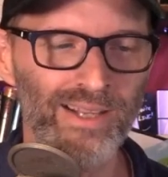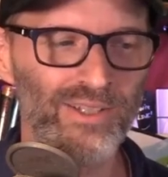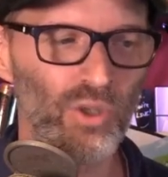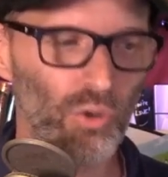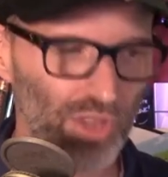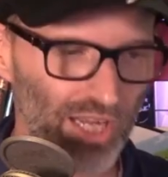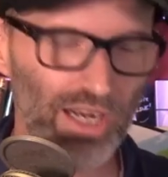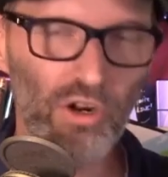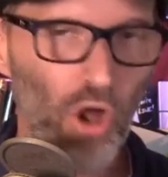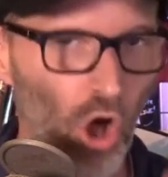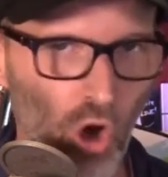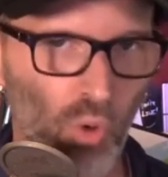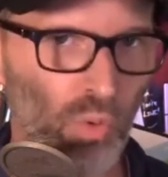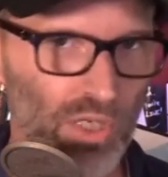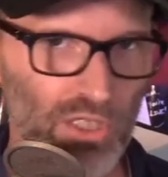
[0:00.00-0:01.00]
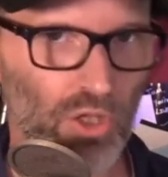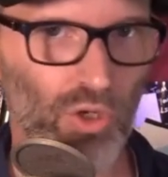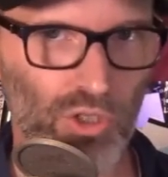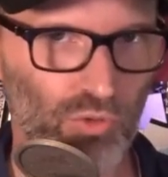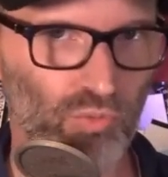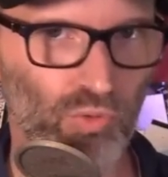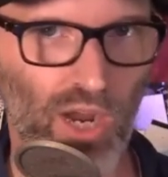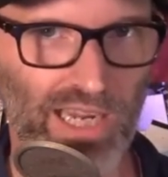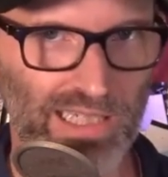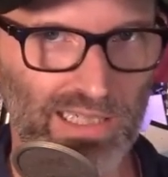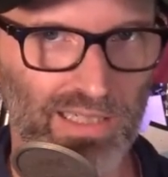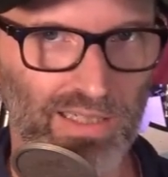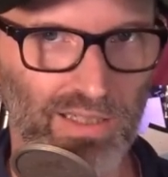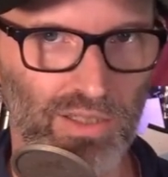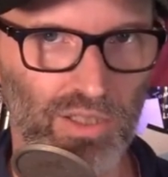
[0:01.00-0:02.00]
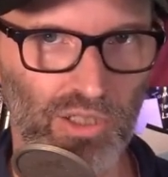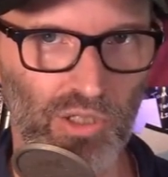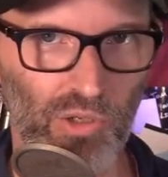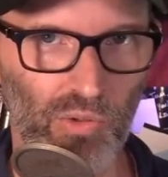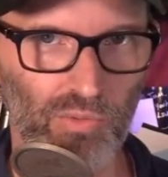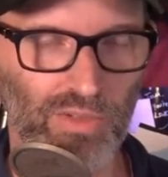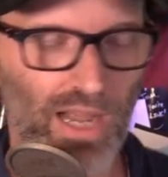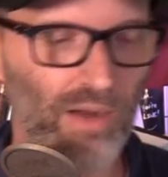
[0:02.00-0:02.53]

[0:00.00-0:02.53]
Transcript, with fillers: so that it always looks right to you.